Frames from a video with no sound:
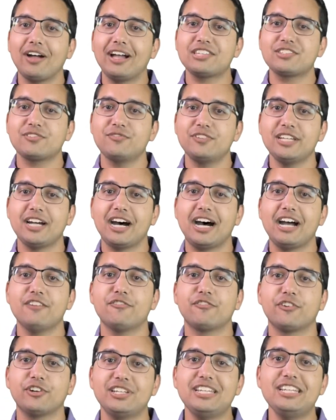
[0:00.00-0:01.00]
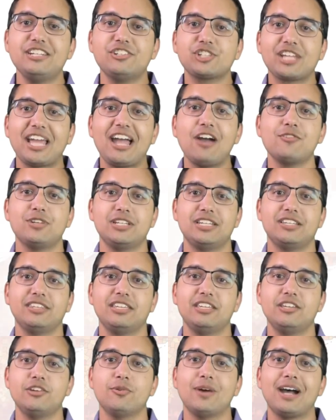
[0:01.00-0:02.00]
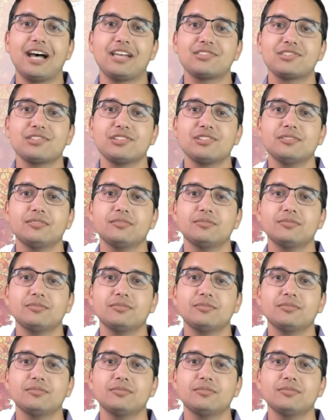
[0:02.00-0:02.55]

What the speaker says: SVI for each county in the US.